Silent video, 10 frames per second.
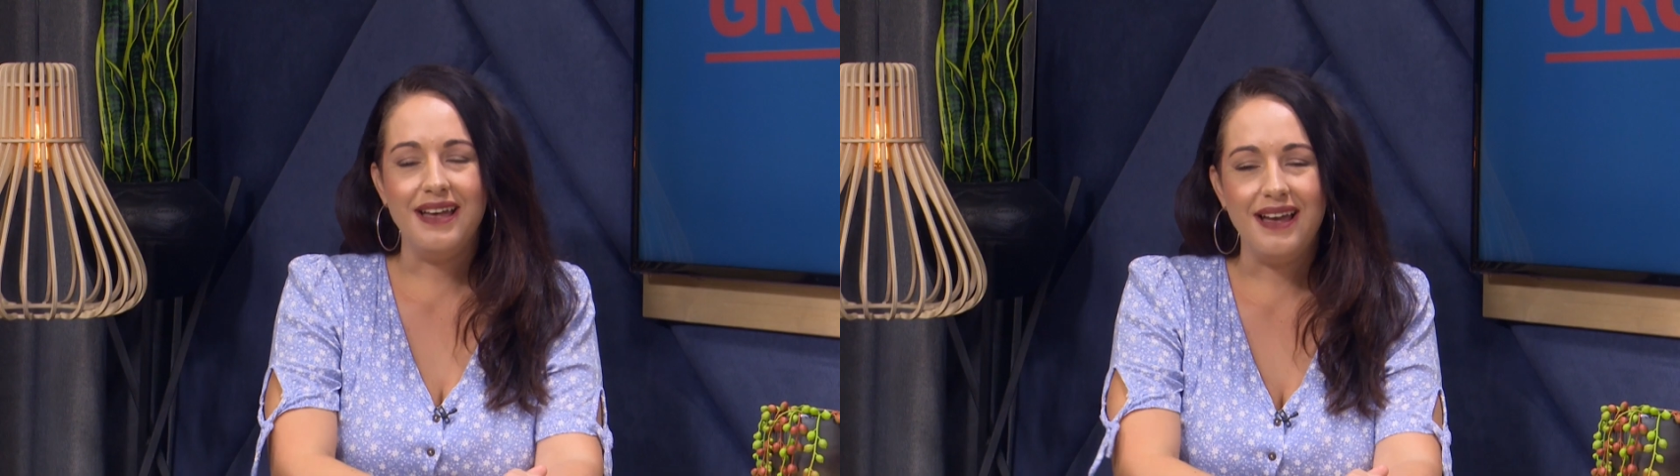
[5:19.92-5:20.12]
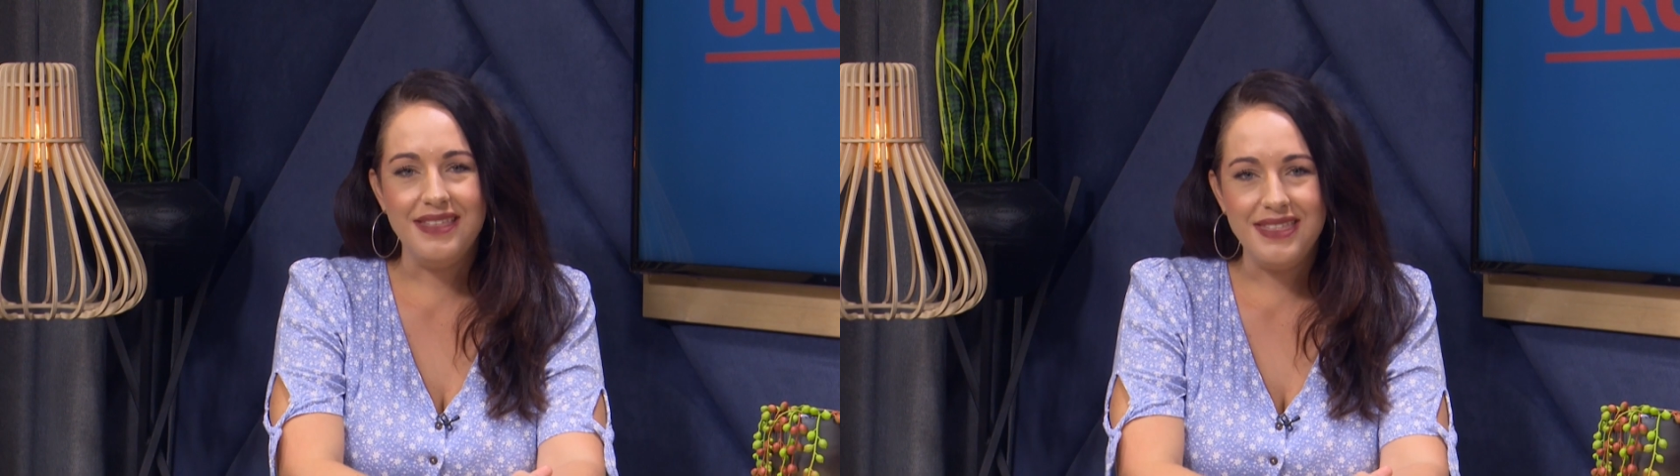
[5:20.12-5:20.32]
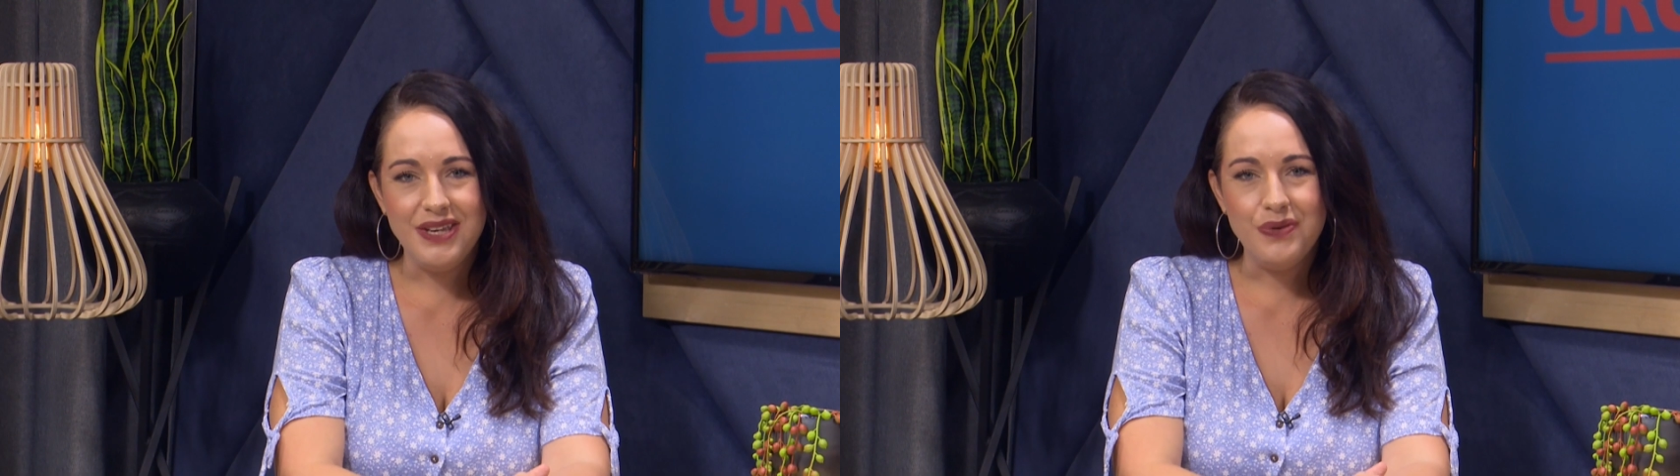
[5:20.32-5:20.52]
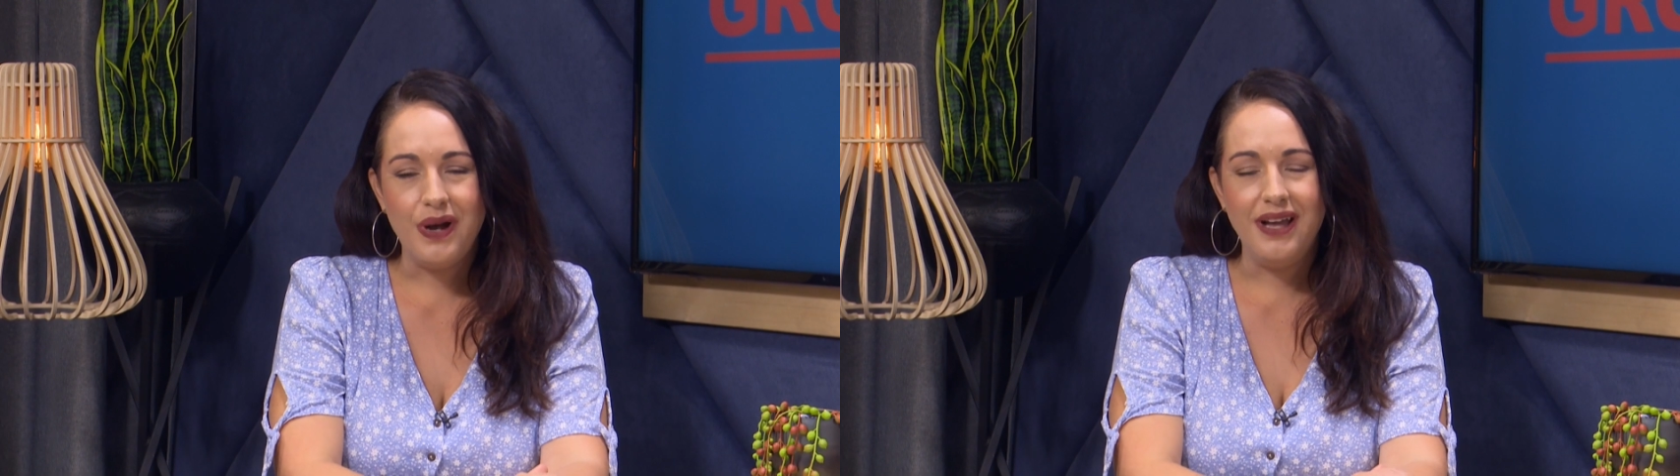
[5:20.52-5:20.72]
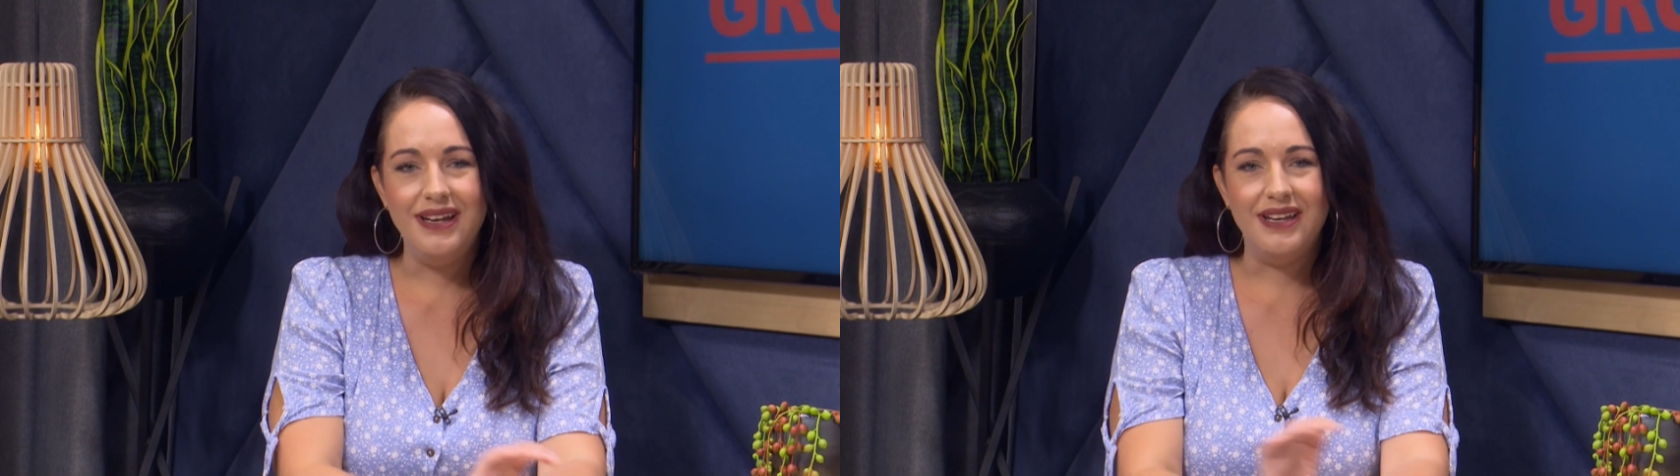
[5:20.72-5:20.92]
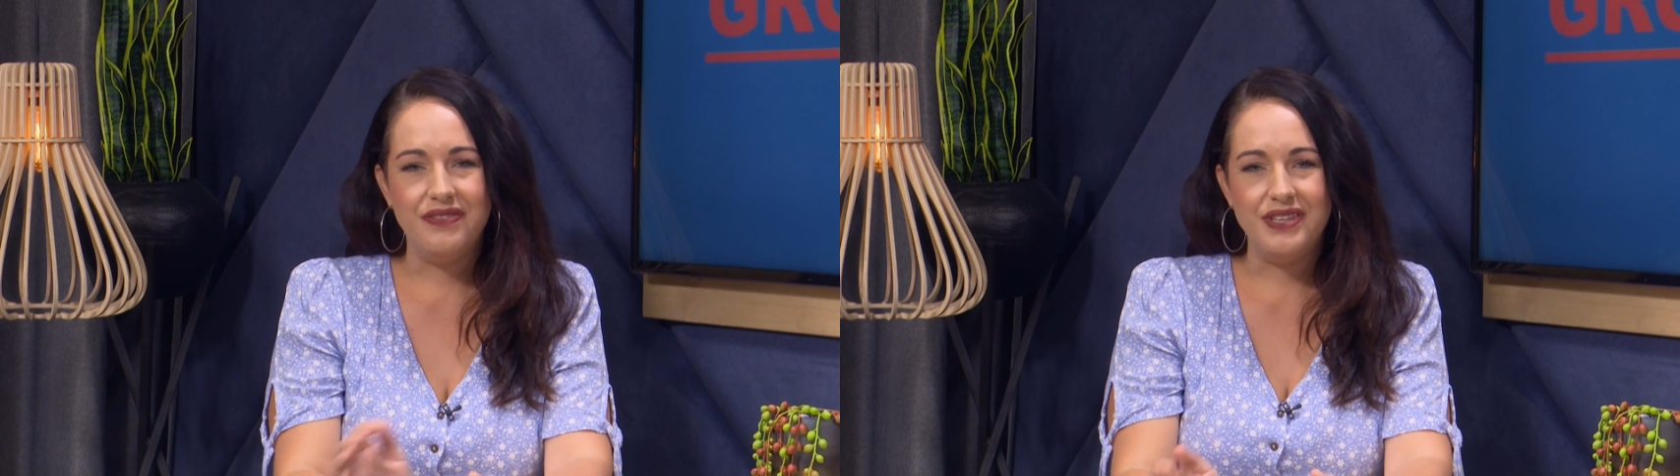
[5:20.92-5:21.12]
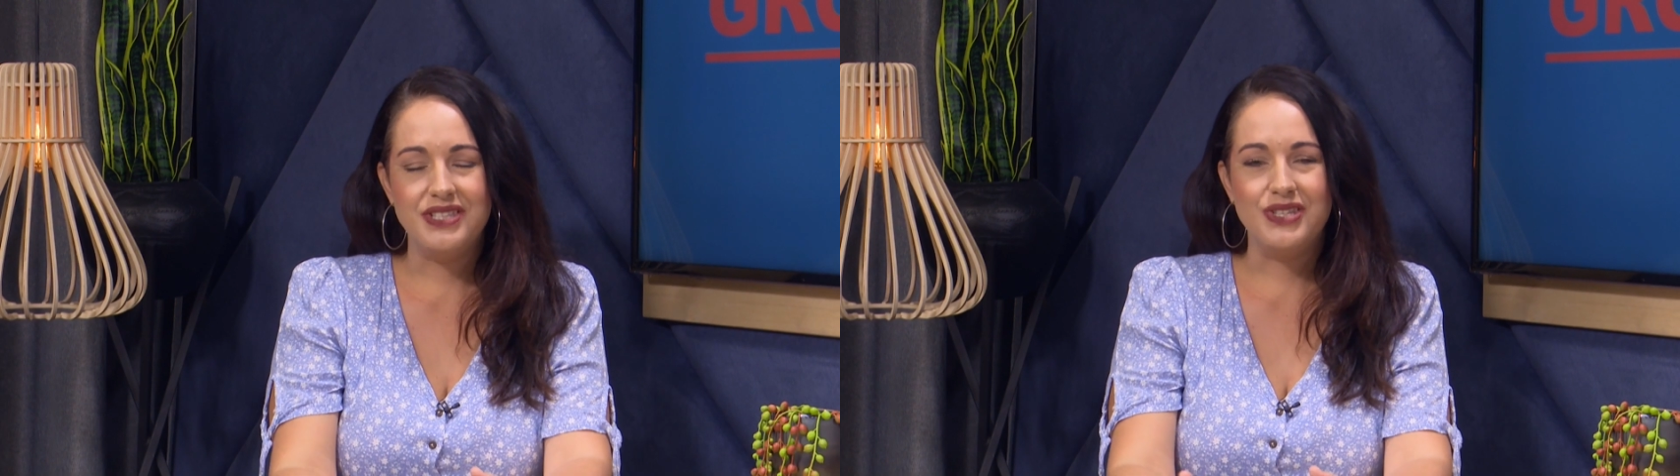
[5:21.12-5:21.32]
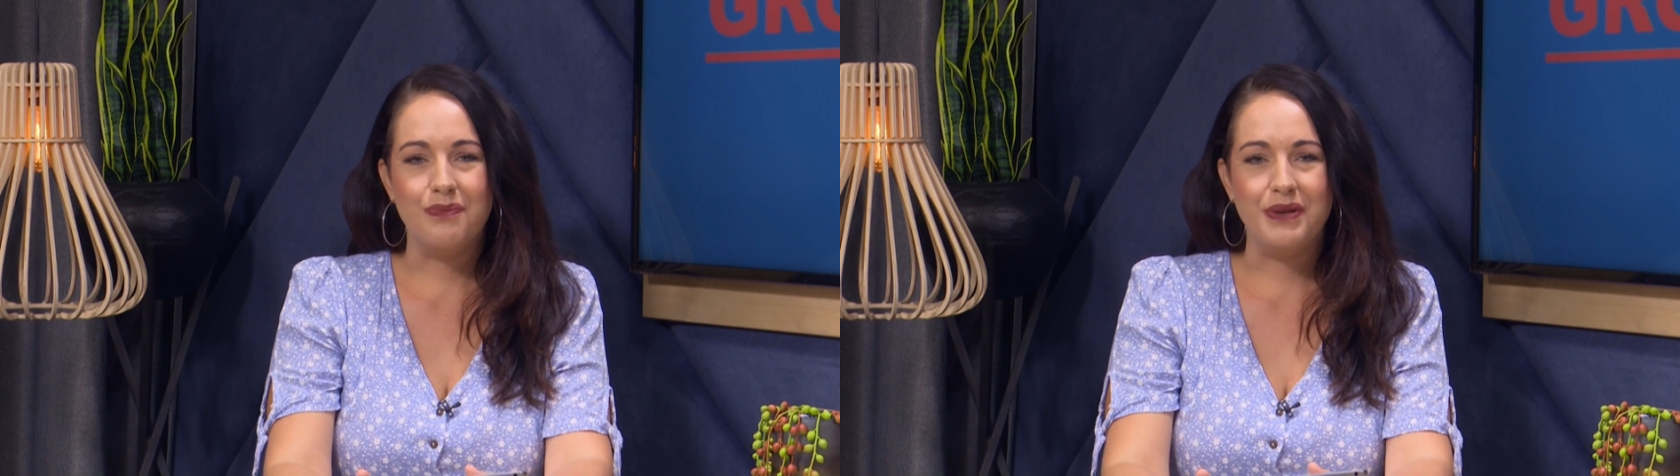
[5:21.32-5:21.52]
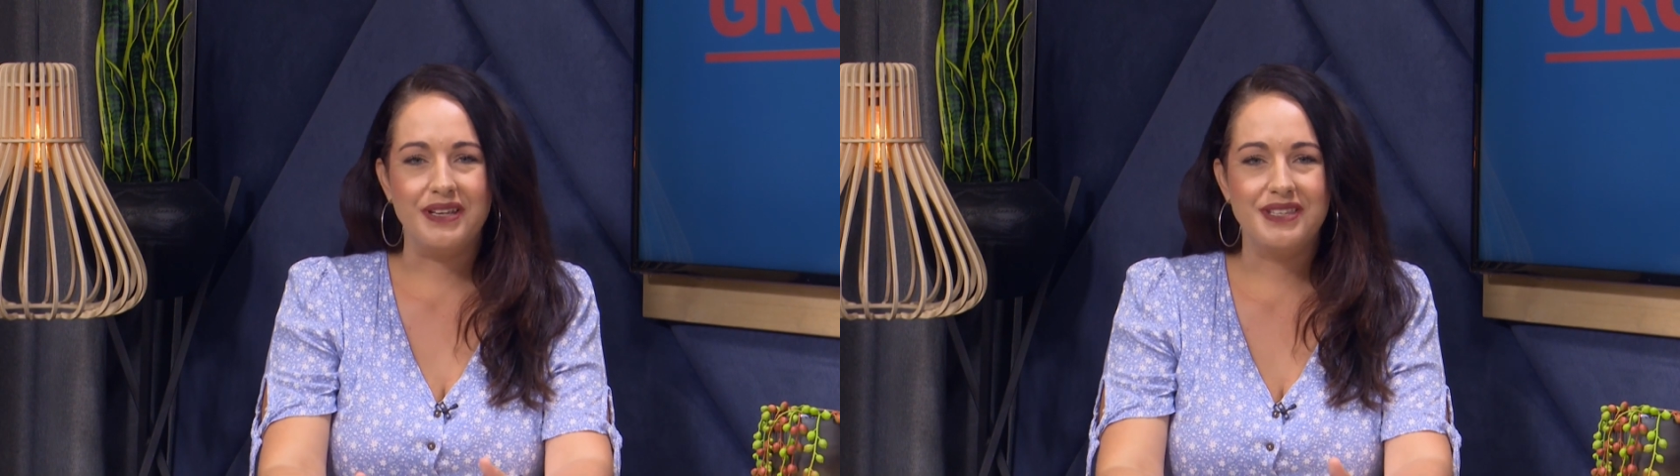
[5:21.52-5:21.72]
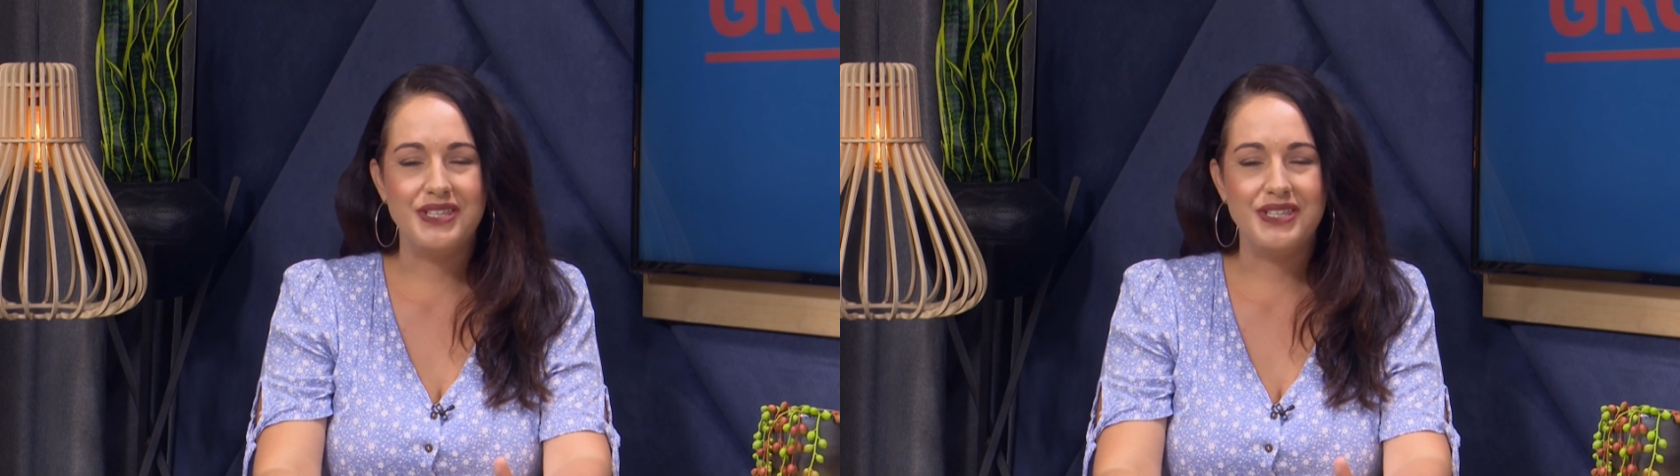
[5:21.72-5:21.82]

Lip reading: I think why I love this topic